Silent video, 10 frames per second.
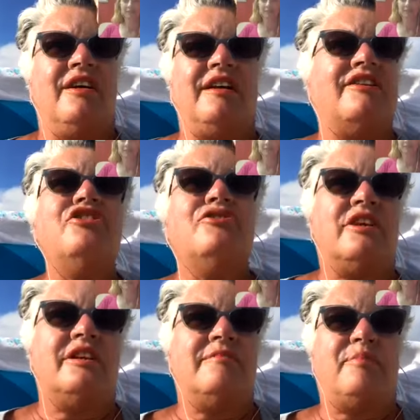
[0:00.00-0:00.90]
and you
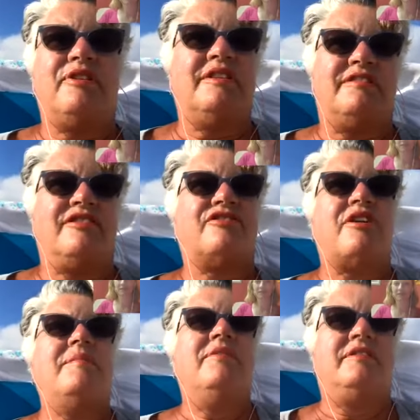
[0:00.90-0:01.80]
can please
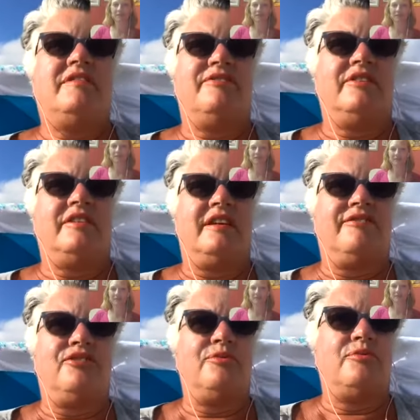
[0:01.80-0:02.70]
describe this differently if
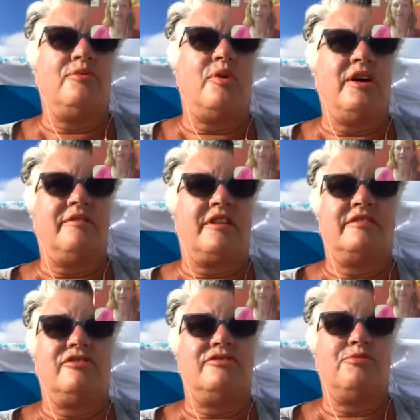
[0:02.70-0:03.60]
you want, because
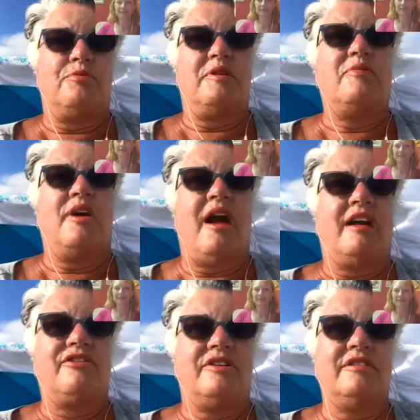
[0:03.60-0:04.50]
yours would be more
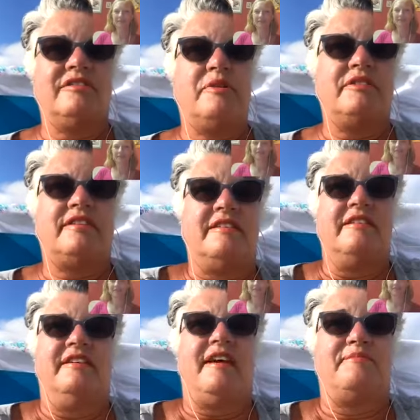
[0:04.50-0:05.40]
accurate, but
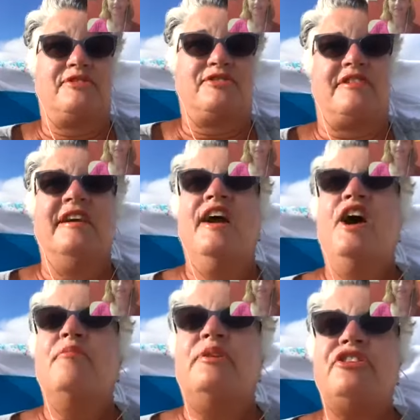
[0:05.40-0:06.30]
I'm sure.
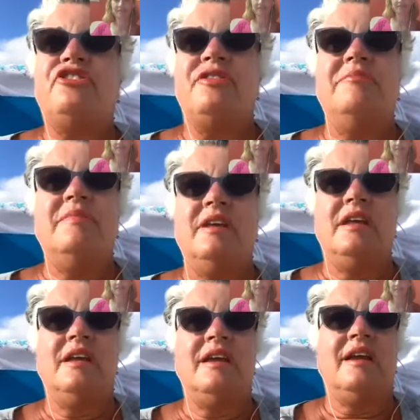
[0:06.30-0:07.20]
But to
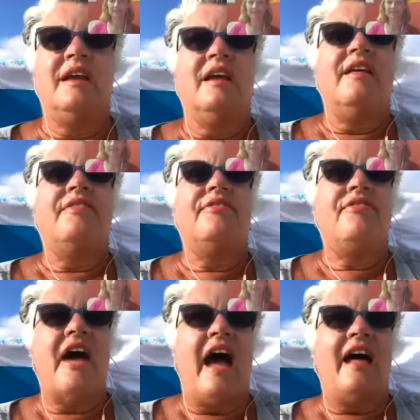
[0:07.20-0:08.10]
me,
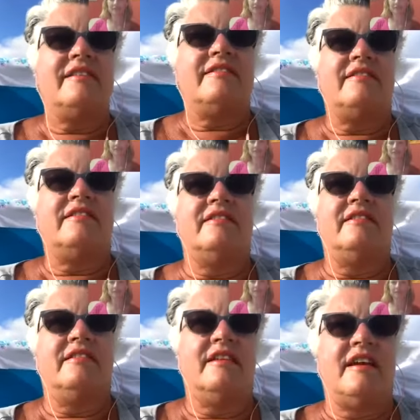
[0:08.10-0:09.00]
that's
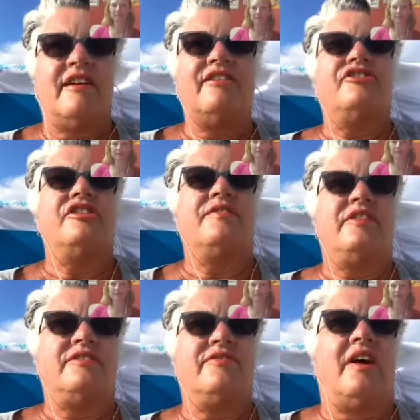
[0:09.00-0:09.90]
the energy of the
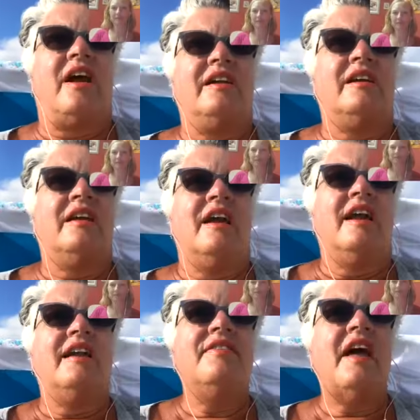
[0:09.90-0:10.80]
divine.
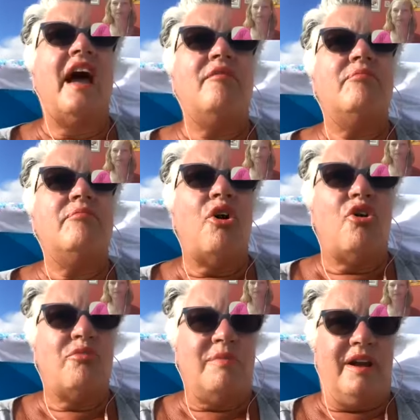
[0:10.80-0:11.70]
In that
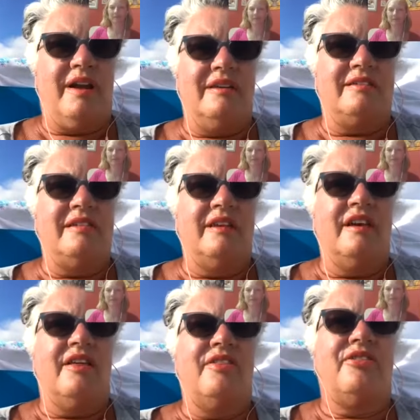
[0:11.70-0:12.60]
moment,
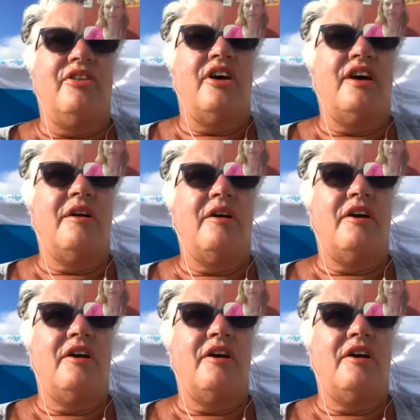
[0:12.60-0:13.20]
the